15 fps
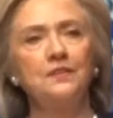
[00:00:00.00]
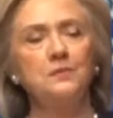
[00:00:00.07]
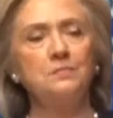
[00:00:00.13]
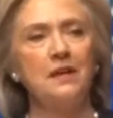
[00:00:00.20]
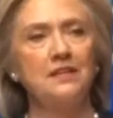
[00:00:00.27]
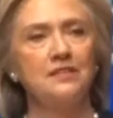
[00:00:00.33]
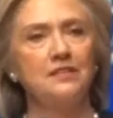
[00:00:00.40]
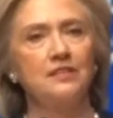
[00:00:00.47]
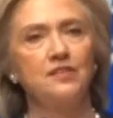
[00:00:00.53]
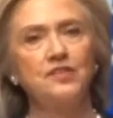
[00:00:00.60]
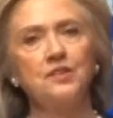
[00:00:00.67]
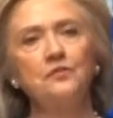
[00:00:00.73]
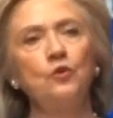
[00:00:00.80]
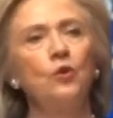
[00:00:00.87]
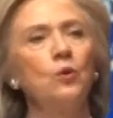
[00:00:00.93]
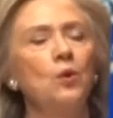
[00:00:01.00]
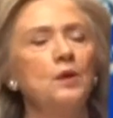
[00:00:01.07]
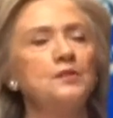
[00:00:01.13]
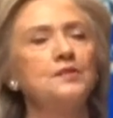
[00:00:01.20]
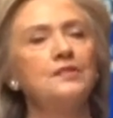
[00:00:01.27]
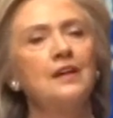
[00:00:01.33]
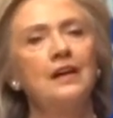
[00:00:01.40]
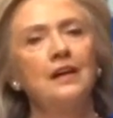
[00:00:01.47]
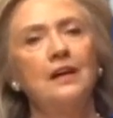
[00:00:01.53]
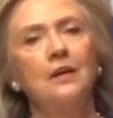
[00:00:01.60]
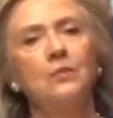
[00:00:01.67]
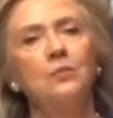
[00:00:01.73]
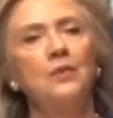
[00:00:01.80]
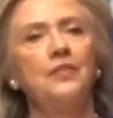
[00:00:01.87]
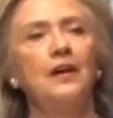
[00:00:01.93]
this message. And of course,
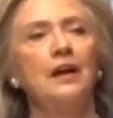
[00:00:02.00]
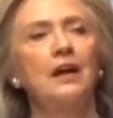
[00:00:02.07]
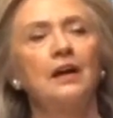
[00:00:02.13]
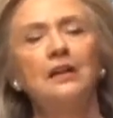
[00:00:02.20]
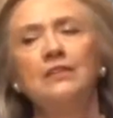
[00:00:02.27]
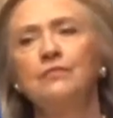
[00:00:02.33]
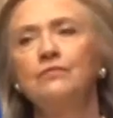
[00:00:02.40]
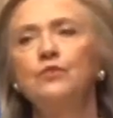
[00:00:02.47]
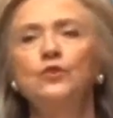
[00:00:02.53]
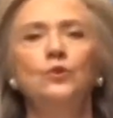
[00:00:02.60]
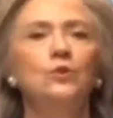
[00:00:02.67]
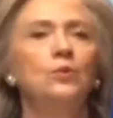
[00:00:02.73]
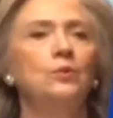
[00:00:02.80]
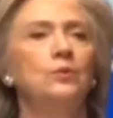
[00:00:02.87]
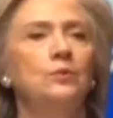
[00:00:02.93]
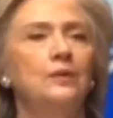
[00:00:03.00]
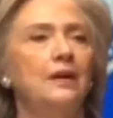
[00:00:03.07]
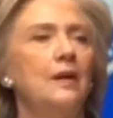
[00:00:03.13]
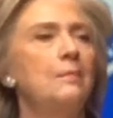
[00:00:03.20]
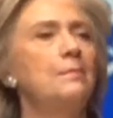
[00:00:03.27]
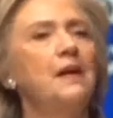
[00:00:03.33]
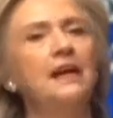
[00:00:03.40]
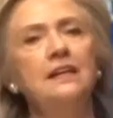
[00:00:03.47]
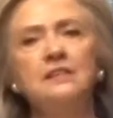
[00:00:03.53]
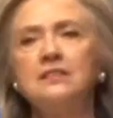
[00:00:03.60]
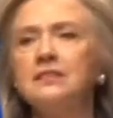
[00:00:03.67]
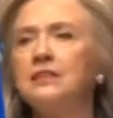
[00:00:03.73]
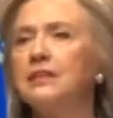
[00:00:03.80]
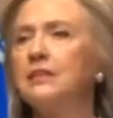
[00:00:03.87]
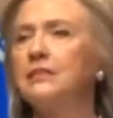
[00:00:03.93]
with our new,
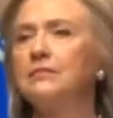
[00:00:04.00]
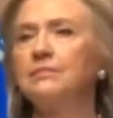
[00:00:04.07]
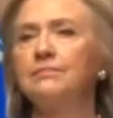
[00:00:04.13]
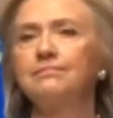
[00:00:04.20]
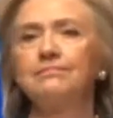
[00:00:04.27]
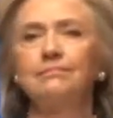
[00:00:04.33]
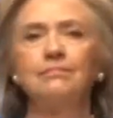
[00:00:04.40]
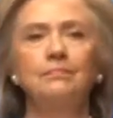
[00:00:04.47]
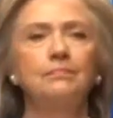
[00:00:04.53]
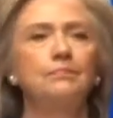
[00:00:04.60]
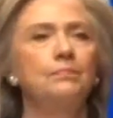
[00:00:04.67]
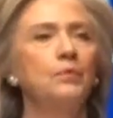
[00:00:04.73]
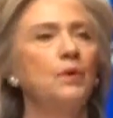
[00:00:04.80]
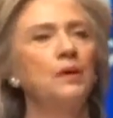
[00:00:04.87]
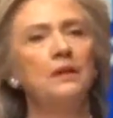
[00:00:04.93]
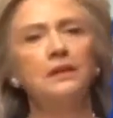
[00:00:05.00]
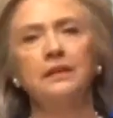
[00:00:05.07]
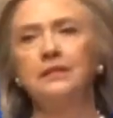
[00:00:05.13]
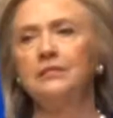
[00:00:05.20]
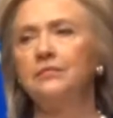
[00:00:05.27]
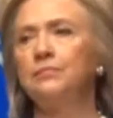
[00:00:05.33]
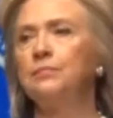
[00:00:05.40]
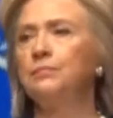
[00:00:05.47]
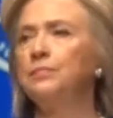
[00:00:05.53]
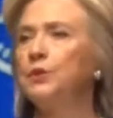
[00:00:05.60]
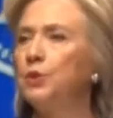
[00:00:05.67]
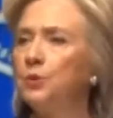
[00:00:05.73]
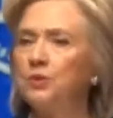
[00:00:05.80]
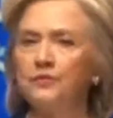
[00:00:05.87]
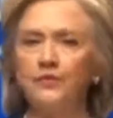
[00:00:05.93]
amazing, brilliant,
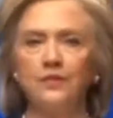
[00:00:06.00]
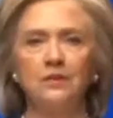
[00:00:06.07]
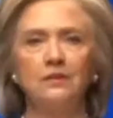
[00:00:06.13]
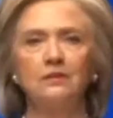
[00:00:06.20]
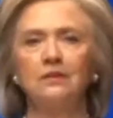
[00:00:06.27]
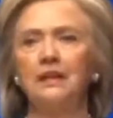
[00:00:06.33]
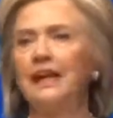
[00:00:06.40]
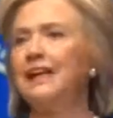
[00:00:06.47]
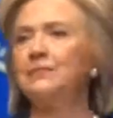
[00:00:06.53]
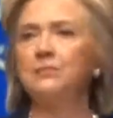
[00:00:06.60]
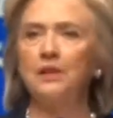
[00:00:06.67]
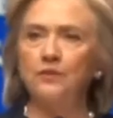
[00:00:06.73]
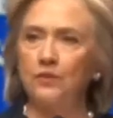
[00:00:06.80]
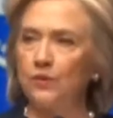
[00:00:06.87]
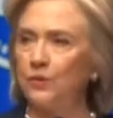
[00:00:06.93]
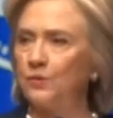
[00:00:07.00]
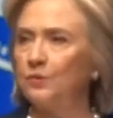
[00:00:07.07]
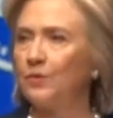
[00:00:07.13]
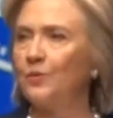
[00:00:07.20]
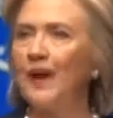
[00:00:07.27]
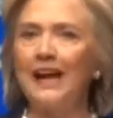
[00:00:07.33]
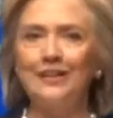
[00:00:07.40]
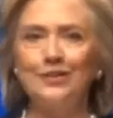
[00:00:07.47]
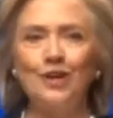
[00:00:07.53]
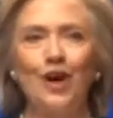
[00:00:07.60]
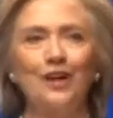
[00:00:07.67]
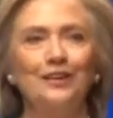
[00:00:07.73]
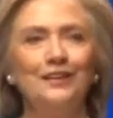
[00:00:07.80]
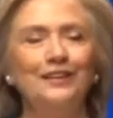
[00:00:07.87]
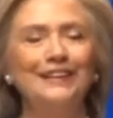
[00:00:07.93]
beautiful 8-month-old
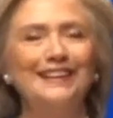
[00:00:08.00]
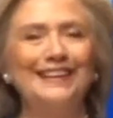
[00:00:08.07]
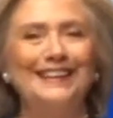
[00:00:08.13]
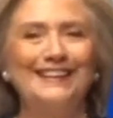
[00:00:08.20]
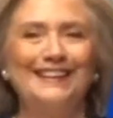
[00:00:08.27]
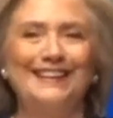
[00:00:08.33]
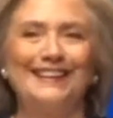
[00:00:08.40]
granddaughter,